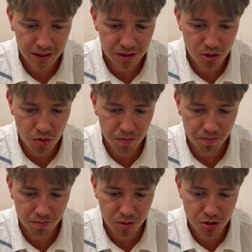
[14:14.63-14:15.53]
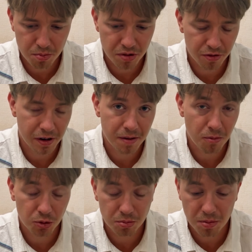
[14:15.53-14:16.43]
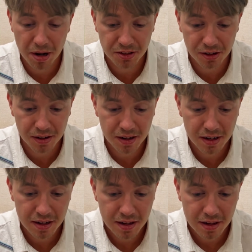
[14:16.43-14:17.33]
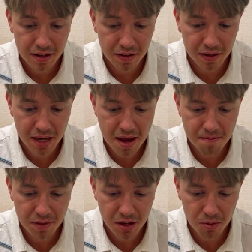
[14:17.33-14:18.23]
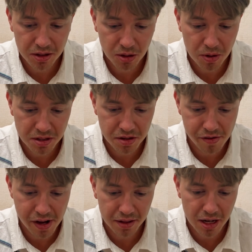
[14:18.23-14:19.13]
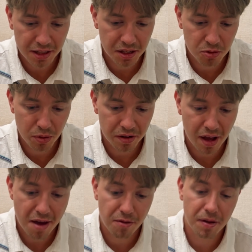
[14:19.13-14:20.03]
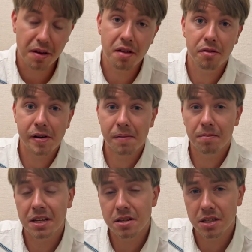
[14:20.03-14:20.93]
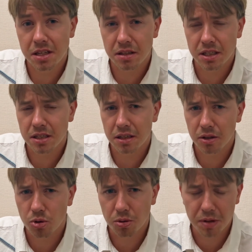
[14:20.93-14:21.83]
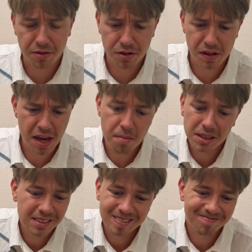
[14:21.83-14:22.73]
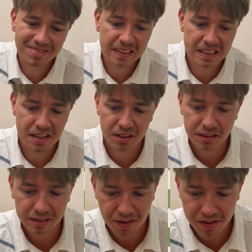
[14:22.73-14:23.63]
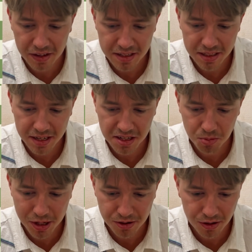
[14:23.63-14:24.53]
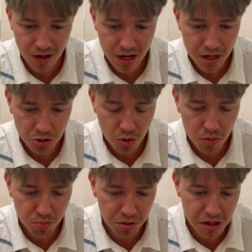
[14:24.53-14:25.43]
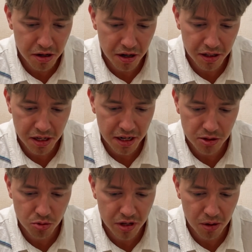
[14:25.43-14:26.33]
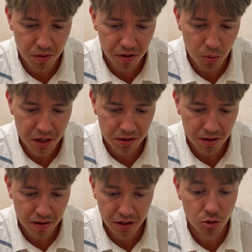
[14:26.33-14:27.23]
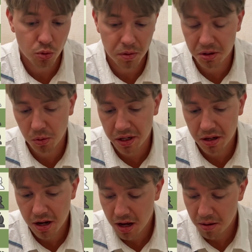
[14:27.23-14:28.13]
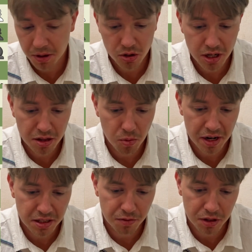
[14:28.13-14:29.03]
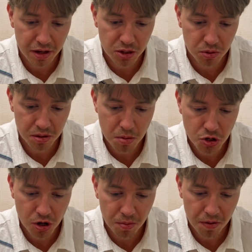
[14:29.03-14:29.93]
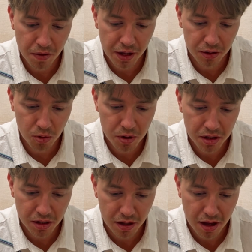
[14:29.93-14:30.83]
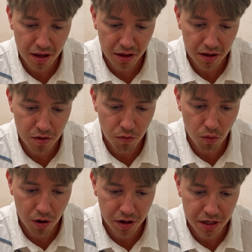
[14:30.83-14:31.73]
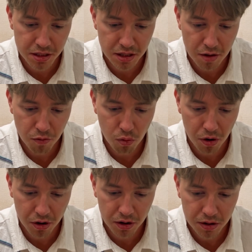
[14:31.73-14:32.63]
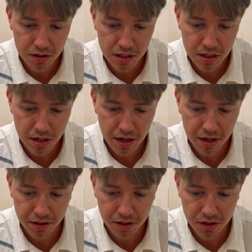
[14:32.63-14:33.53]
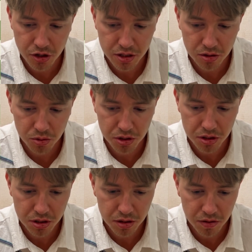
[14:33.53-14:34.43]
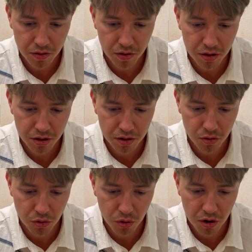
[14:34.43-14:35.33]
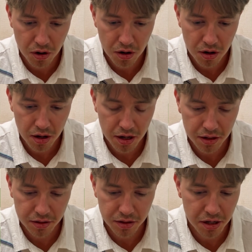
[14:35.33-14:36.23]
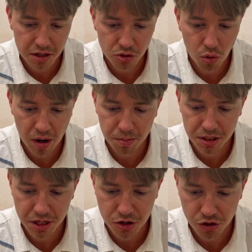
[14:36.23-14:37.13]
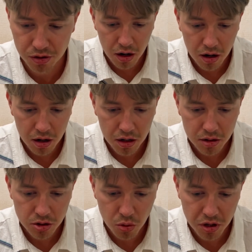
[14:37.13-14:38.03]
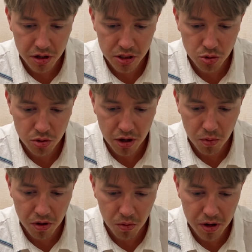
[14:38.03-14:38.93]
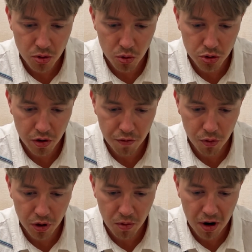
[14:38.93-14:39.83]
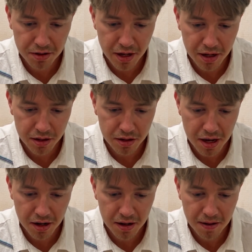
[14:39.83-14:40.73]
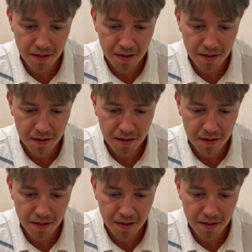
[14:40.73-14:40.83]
So bishop b3 would be better. In the game, he went queen c3 and got hit with e3. He didn't see this, he told me after the game, but still, nonetheless, it doesn't matter. So here he has to take with the queen. He took with the queen. Because otherwise, if he takes with the bishop, then queen e4 is a fork, and he just loses the rook, and he has no compensation. So he has to take with the queen. Also, if rook e1, I can take.